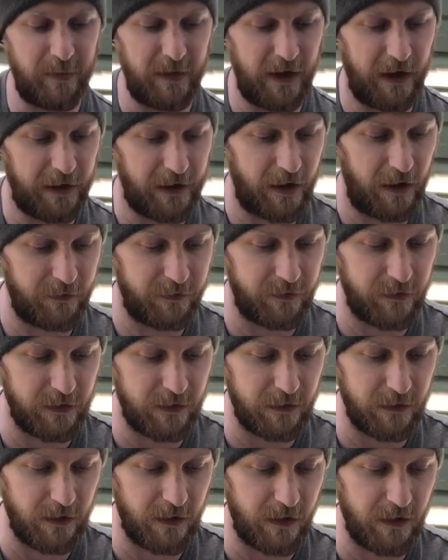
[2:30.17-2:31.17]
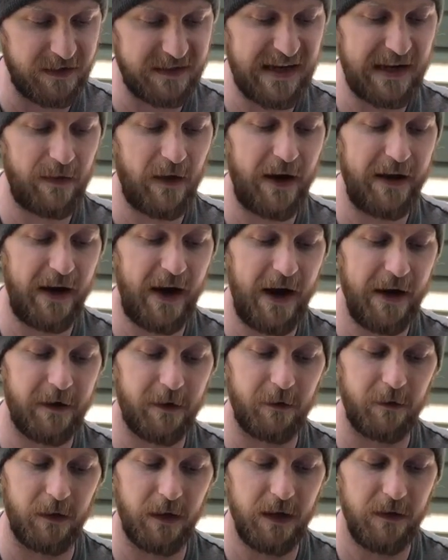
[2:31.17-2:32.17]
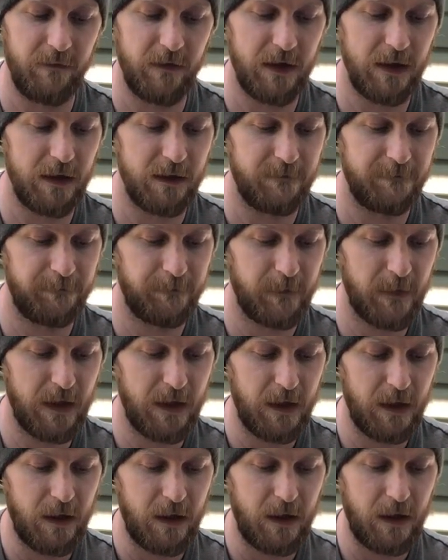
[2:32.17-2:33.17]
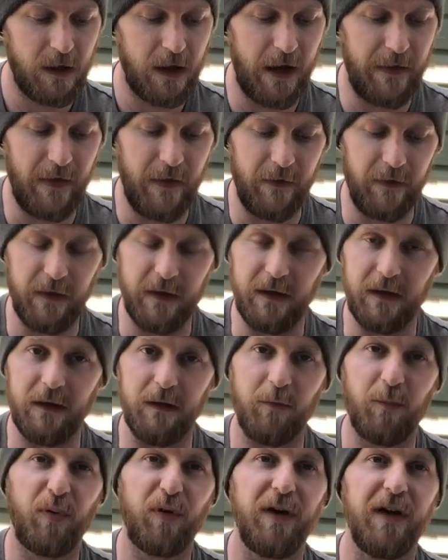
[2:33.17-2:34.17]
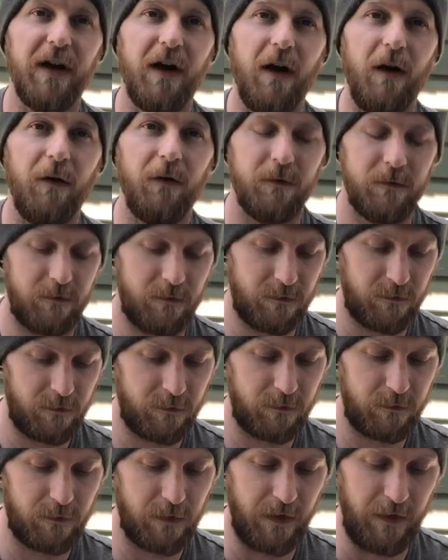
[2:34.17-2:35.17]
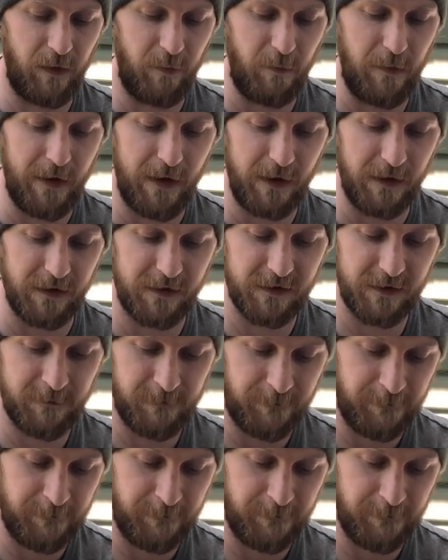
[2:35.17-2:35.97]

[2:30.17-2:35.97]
and I got the Daylite Hiker EV, and then the Prio in the men's.